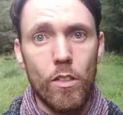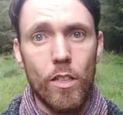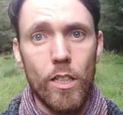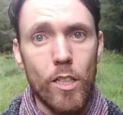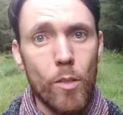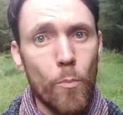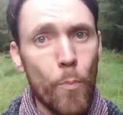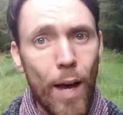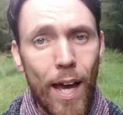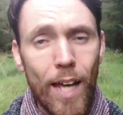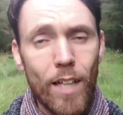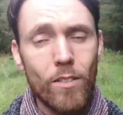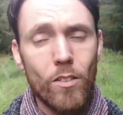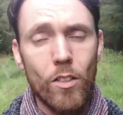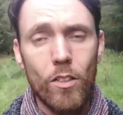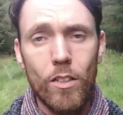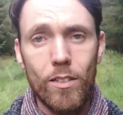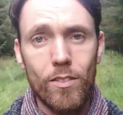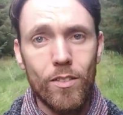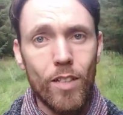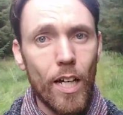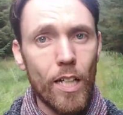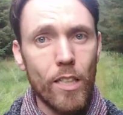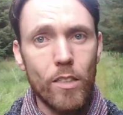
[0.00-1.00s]
It depends on
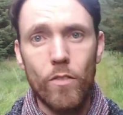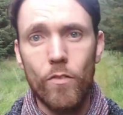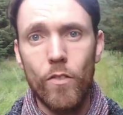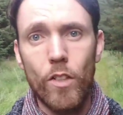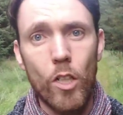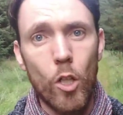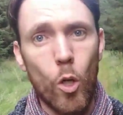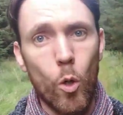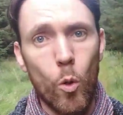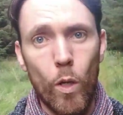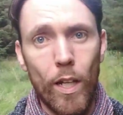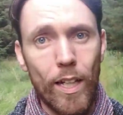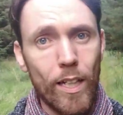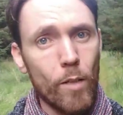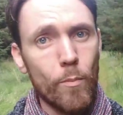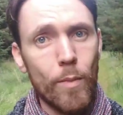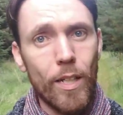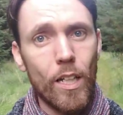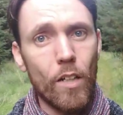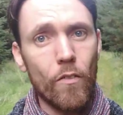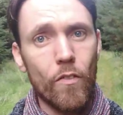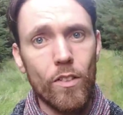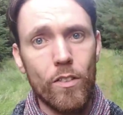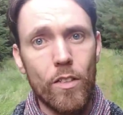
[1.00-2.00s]
the size of the goal. Like, I
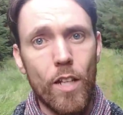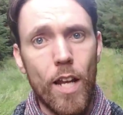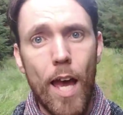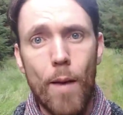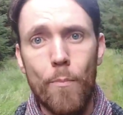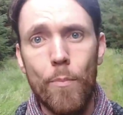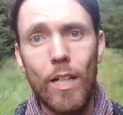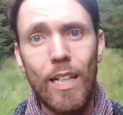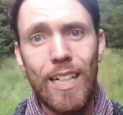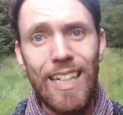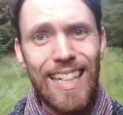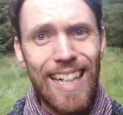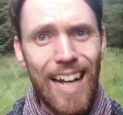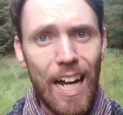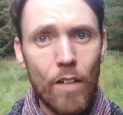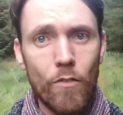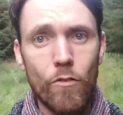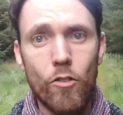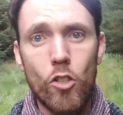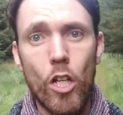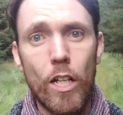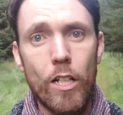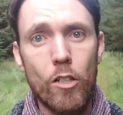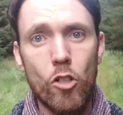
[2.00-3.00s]
mean, if it's an epic
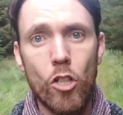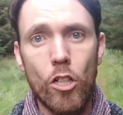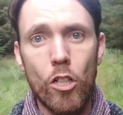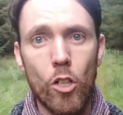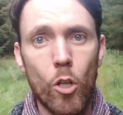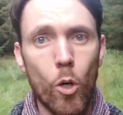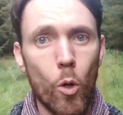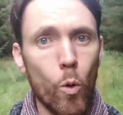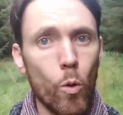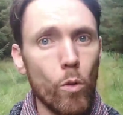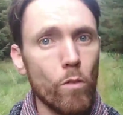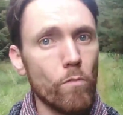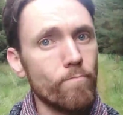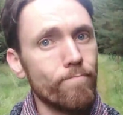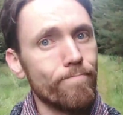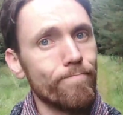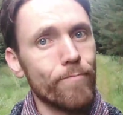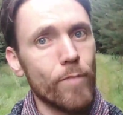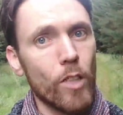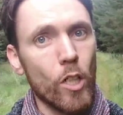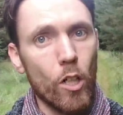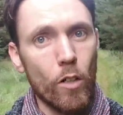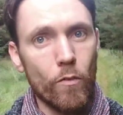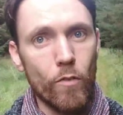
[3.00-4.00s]
life-changing goal,
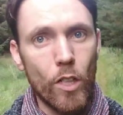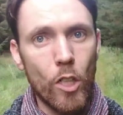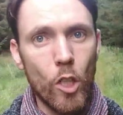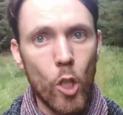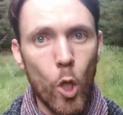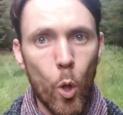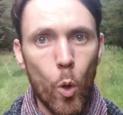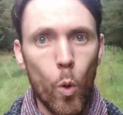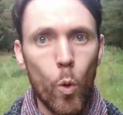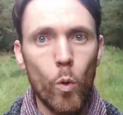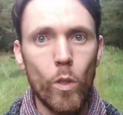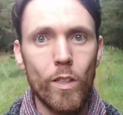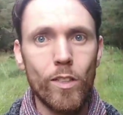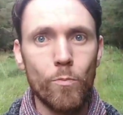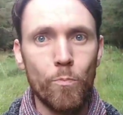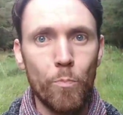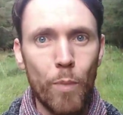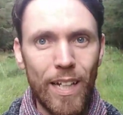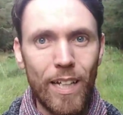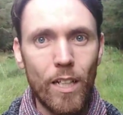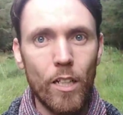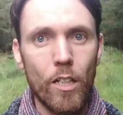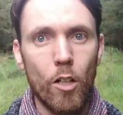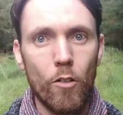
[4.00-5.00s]
you know, if the goal is
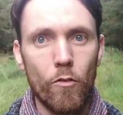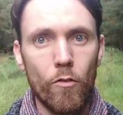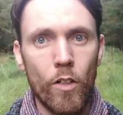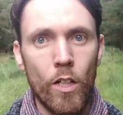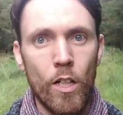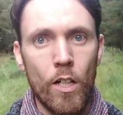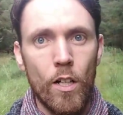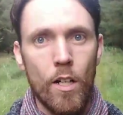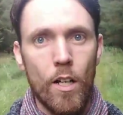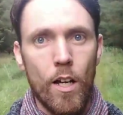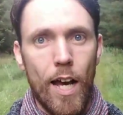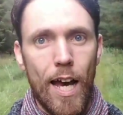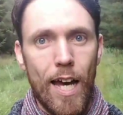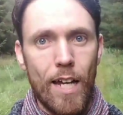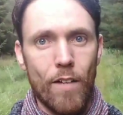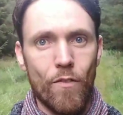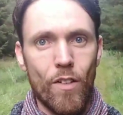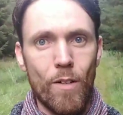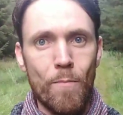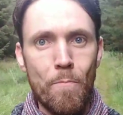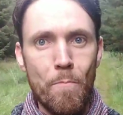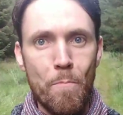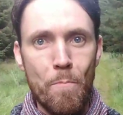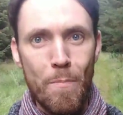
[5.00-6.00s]
big enough and if
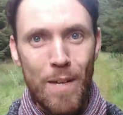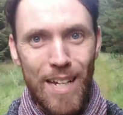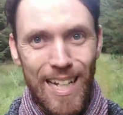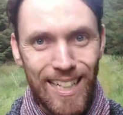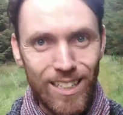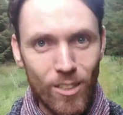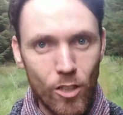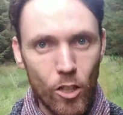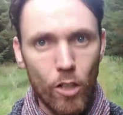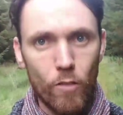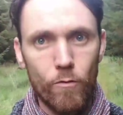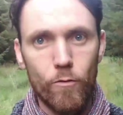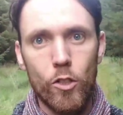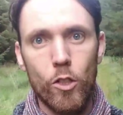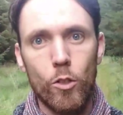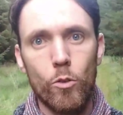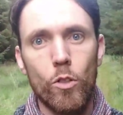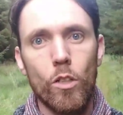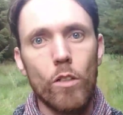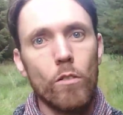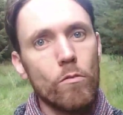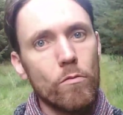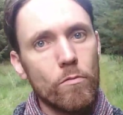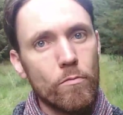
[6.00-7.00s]
it means enough to
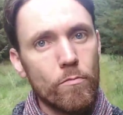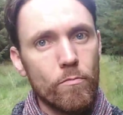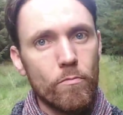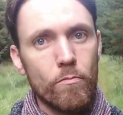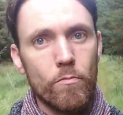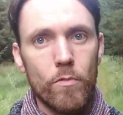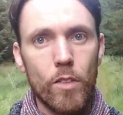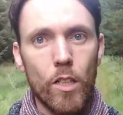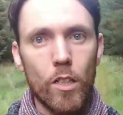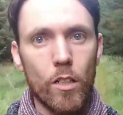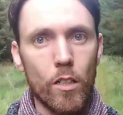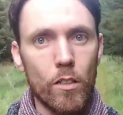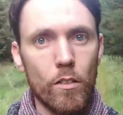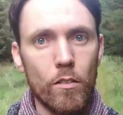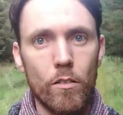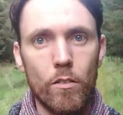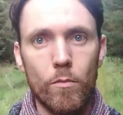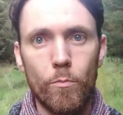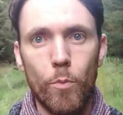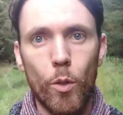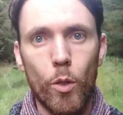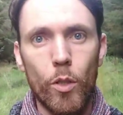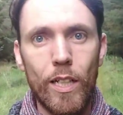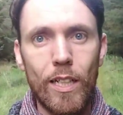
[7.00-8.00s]
you, look at
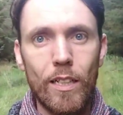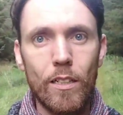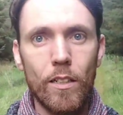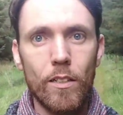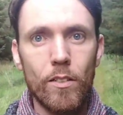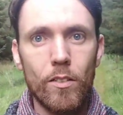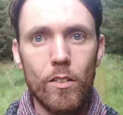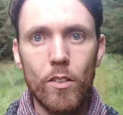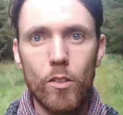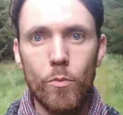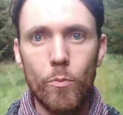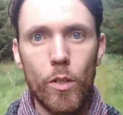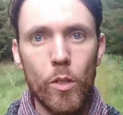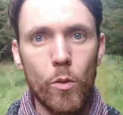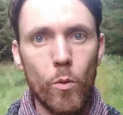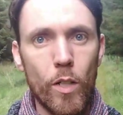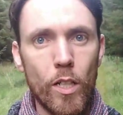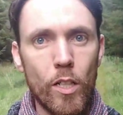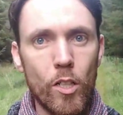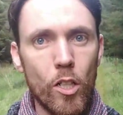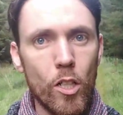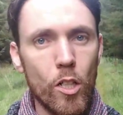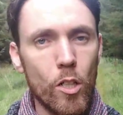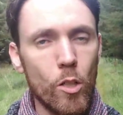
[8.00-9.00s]
putting distance
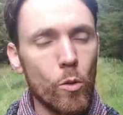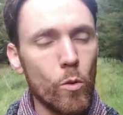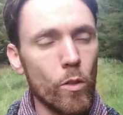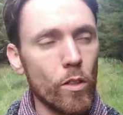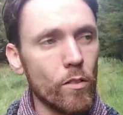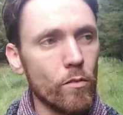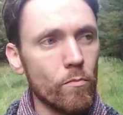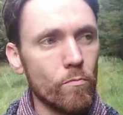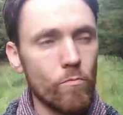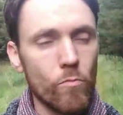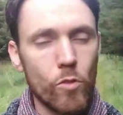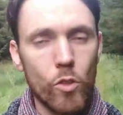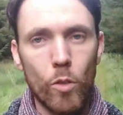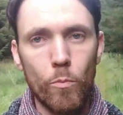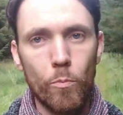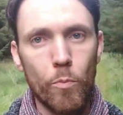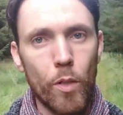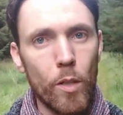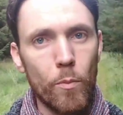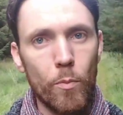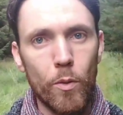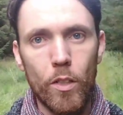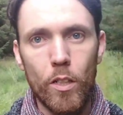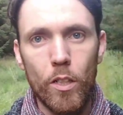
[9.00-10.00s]
between you and some
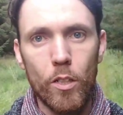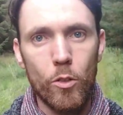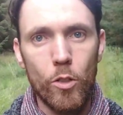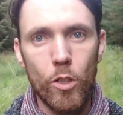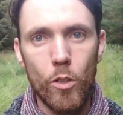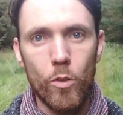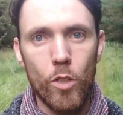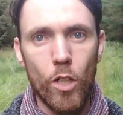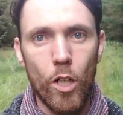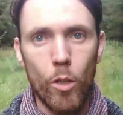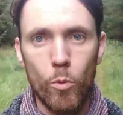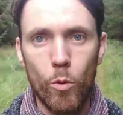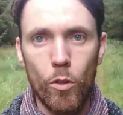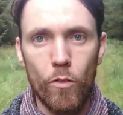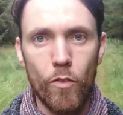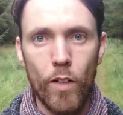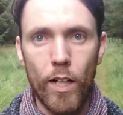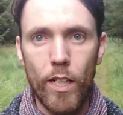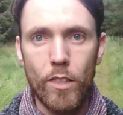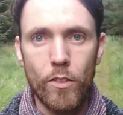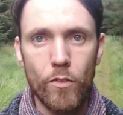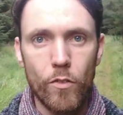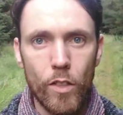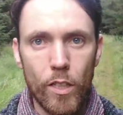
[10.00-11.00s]
people who you thought were
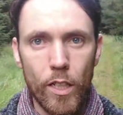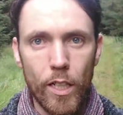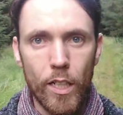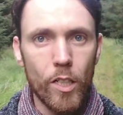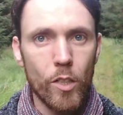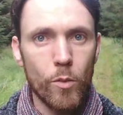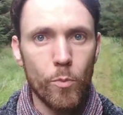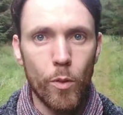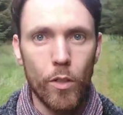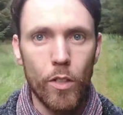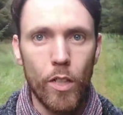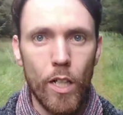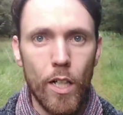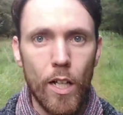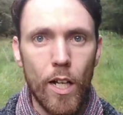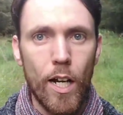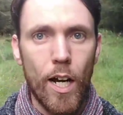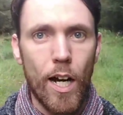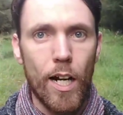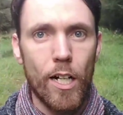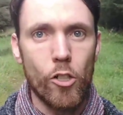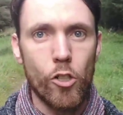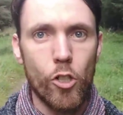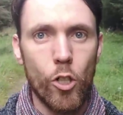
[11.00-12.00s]
friends for years but
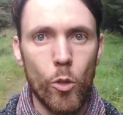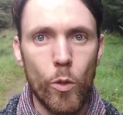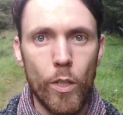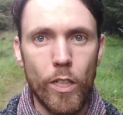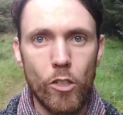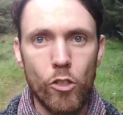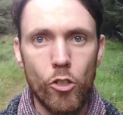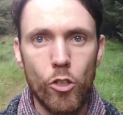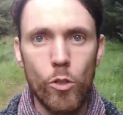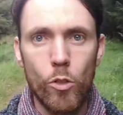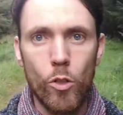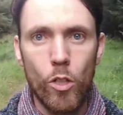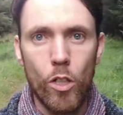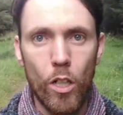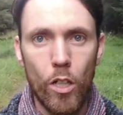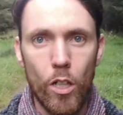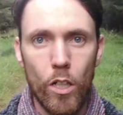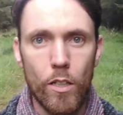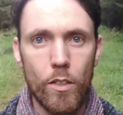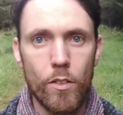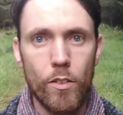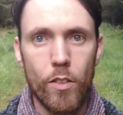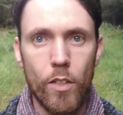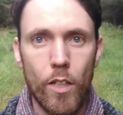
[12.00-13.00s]
are showing true
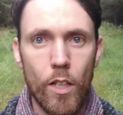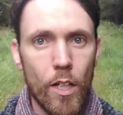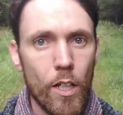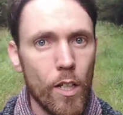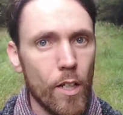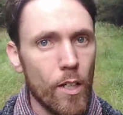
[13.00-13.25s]
colors